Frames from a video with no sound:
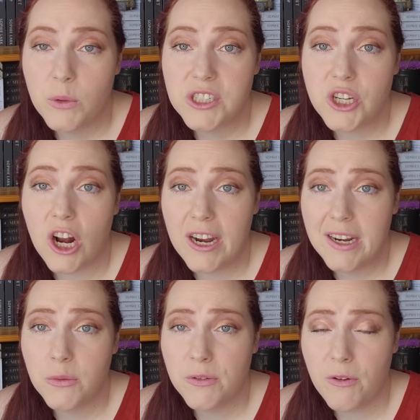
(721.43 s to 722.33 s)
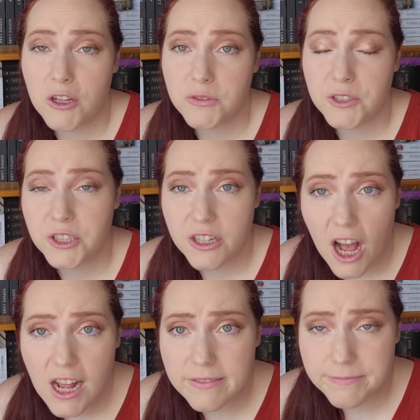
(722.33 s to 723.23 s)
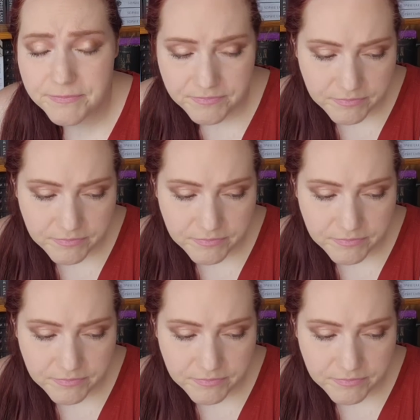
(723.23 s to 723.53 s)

in which our heroine falls for Shere Khan.